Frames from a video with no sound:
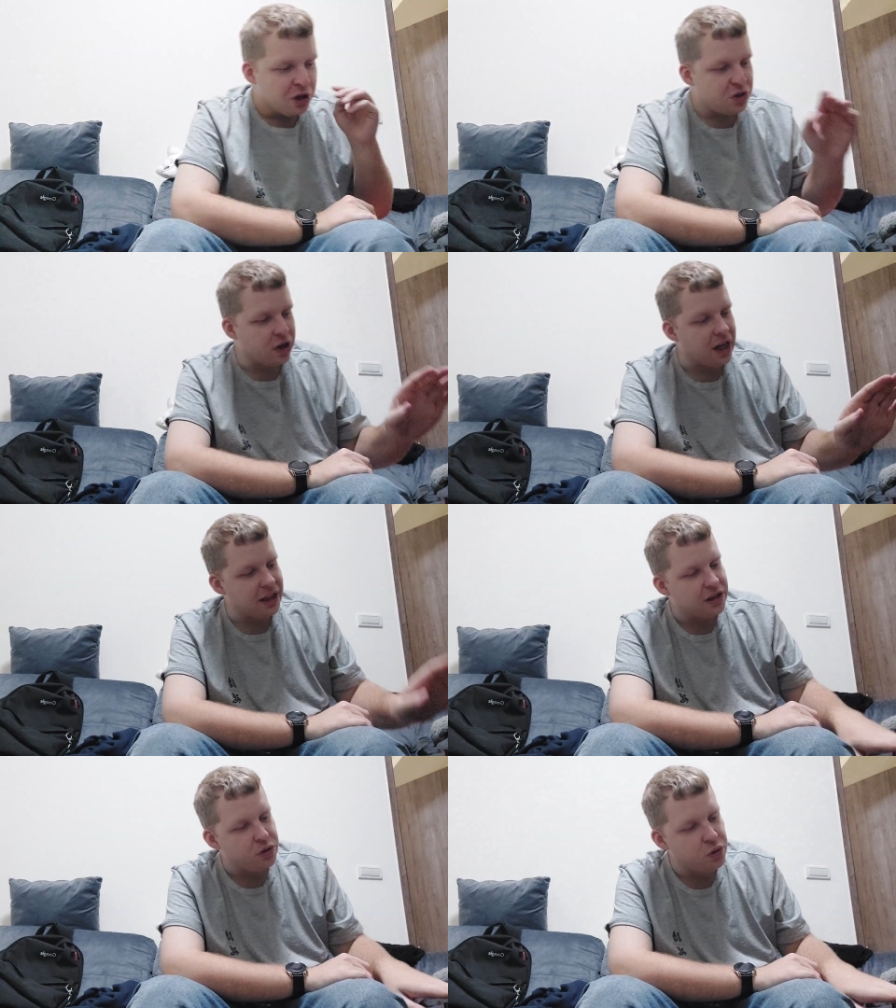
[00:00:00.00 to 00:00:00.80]
So I got
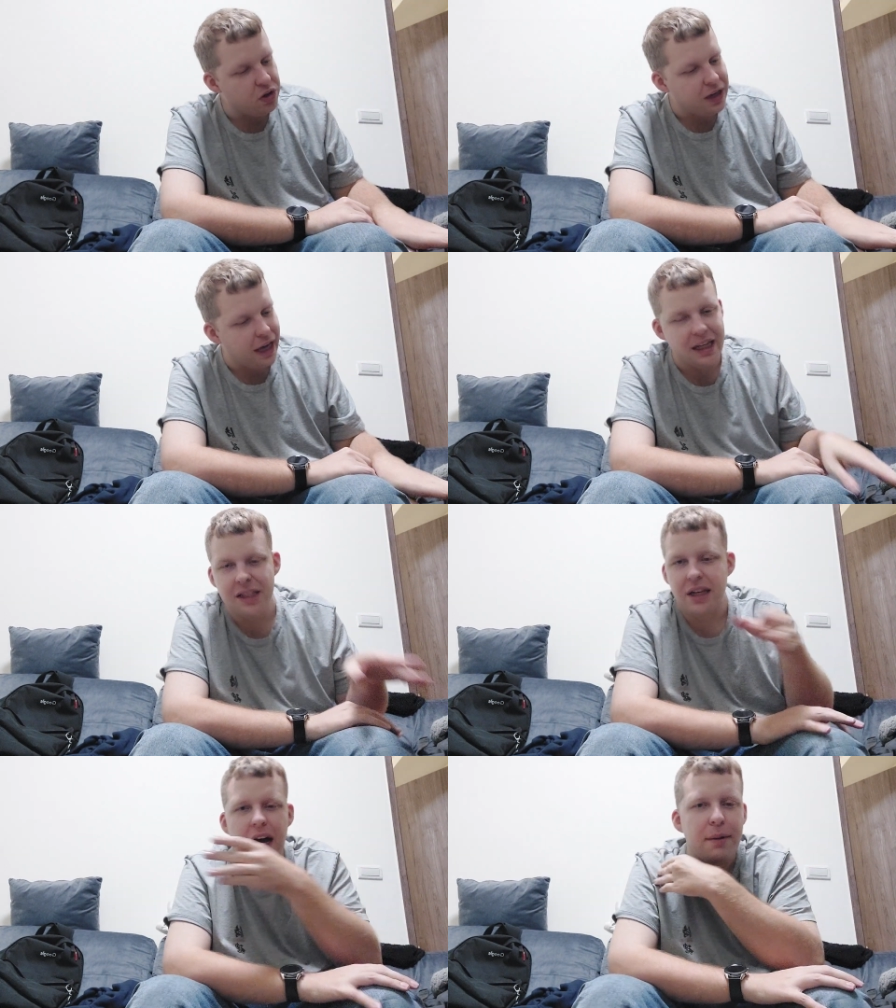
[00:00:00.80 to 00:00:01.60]
this cool
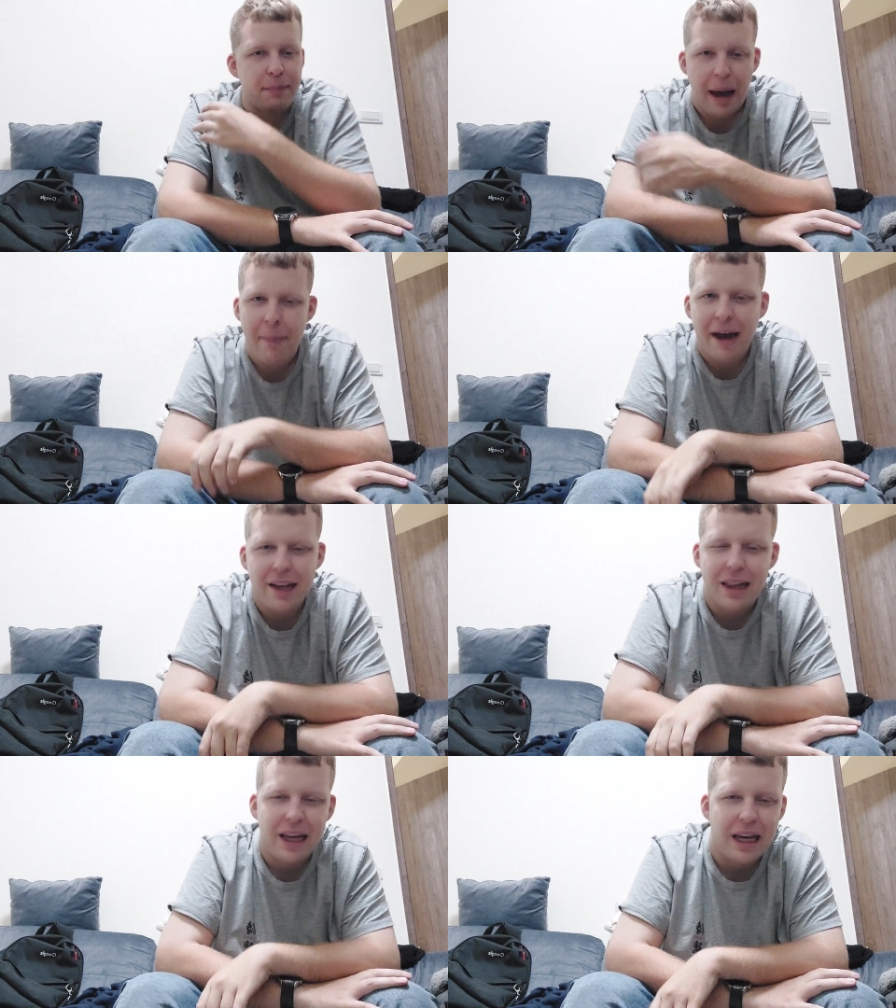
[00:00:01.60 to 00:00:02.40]
case, got
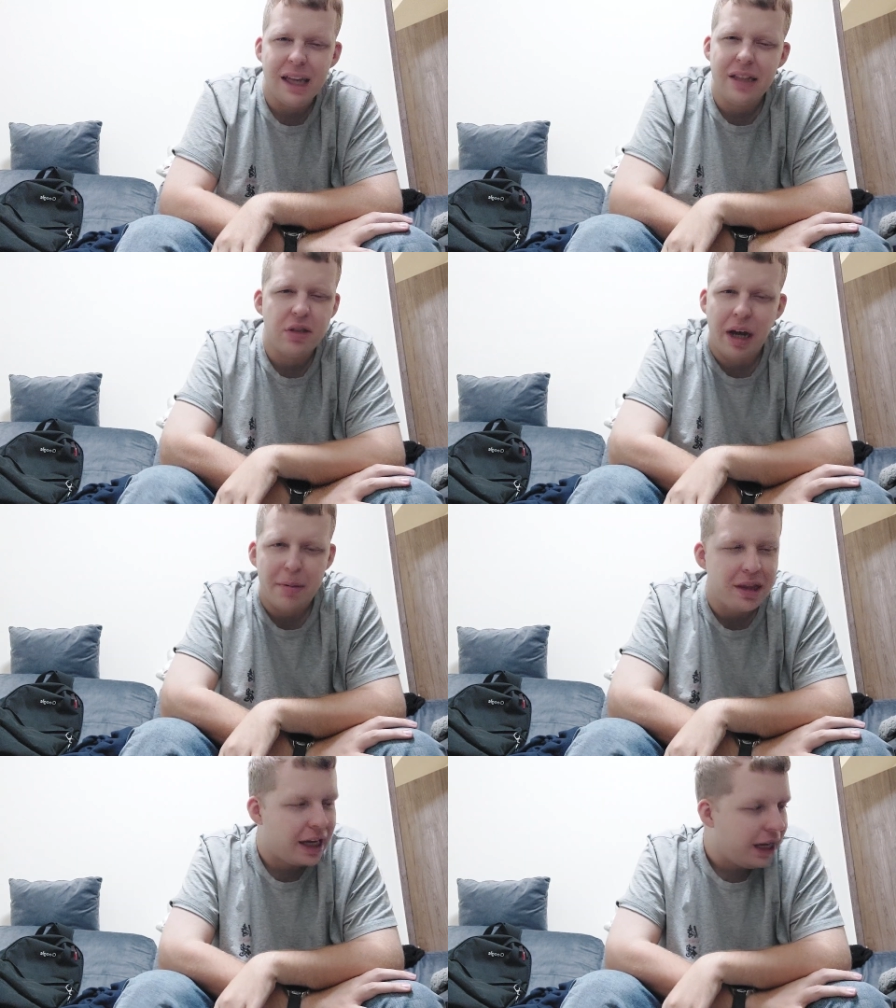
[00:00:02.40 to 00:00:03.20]
backpack thing,
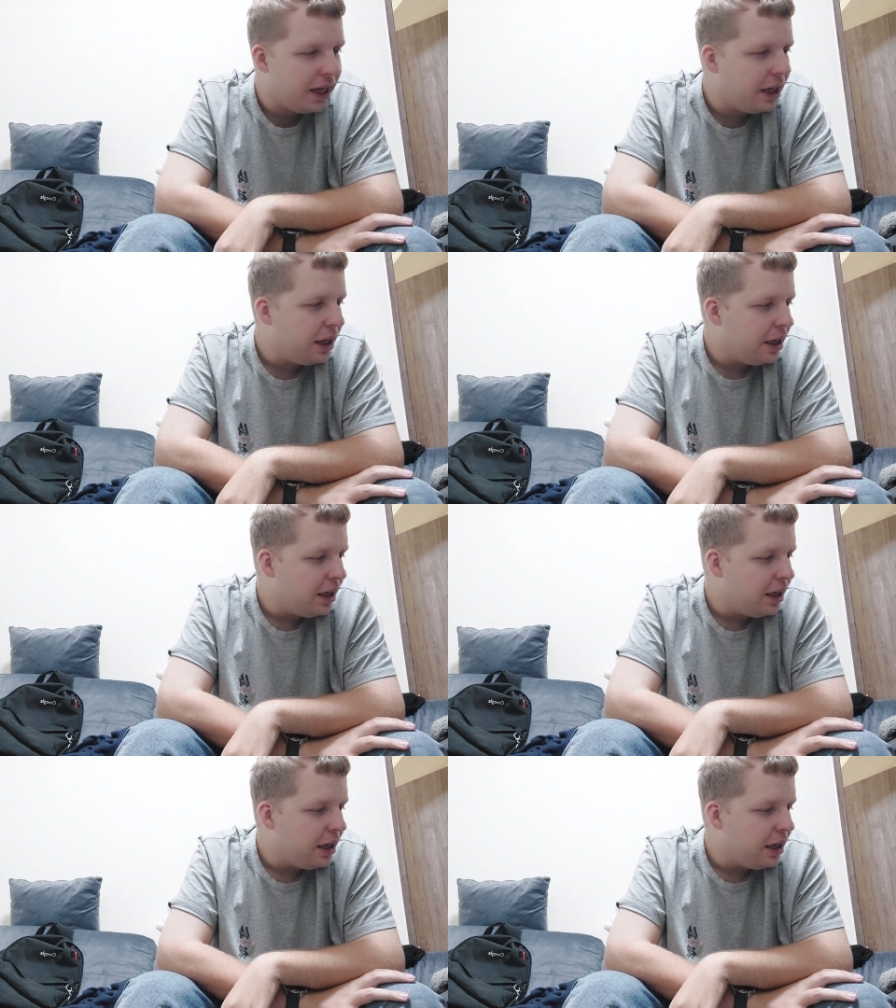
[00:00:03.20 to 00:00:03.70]
strap thing,